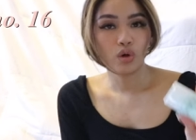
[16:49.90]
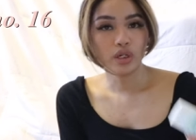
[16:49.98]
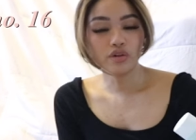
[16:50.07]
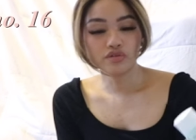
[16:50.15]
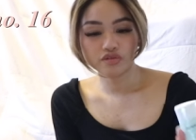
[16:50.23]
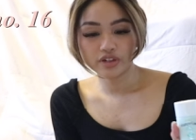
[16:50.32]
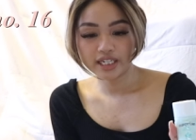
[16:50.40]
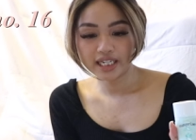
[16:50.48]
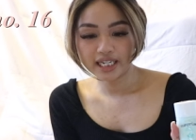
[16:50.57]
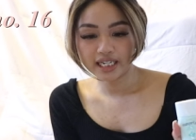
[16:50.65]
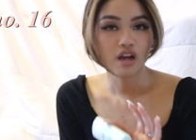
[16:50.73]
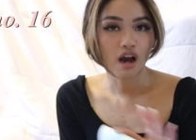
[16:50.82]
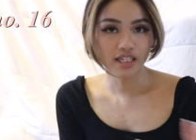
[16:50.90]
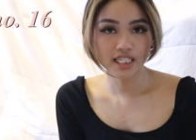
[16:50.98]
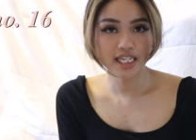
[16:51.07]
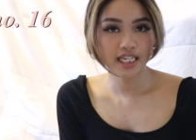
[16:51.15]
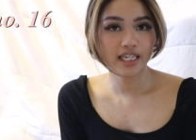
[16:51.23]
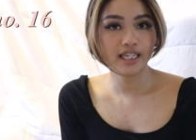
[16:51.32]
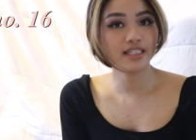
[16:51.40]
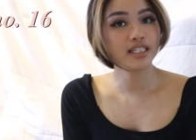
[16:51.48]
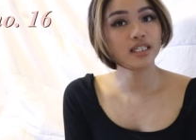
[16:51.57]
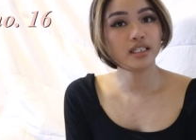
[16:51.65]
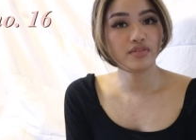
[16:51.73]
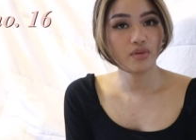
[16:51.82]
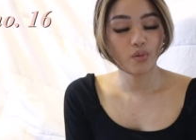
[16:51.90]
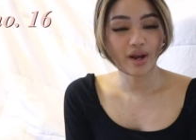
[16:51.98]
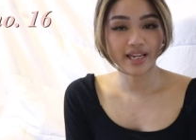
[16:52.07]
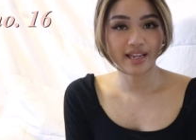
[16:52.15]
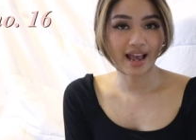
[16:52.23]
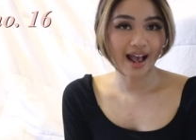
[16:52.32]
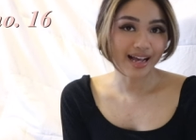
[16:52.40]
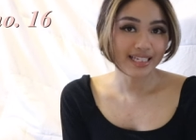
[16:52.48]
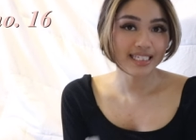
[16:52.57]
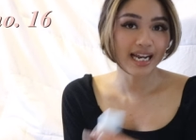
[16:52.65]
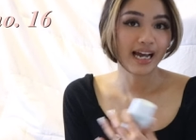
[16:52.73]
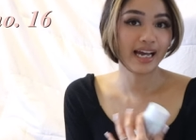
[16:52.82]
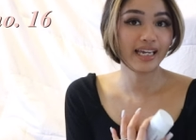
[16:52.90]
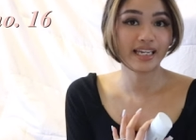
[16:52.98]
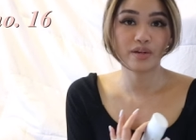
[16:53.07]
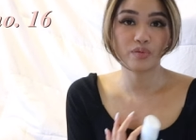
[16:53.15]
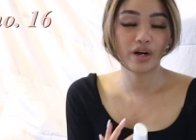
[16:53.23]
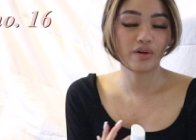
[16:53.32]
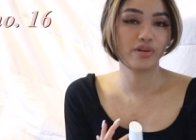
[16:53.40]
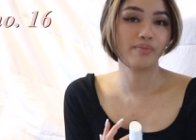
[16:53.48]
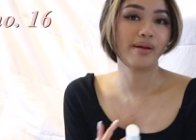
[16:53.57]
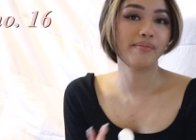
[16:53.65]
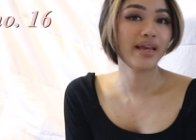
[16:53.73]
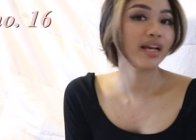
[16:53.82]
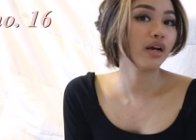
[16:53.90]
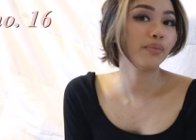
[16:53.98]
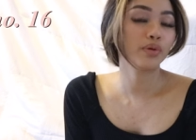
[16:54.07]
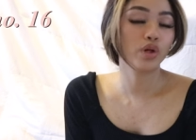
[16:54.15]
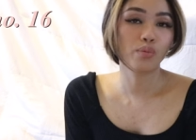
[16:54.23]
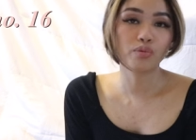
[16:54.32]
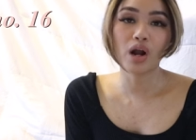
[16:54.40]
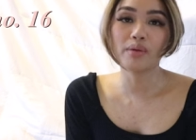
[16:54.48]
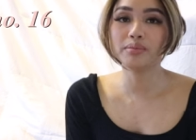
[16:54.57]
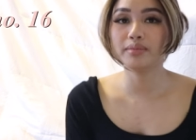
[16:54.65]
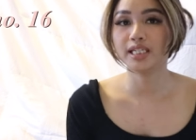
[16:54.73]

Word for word: Oil free, non-sticky, doesn't leave a white cast. I can wear it with my makeup, no problem.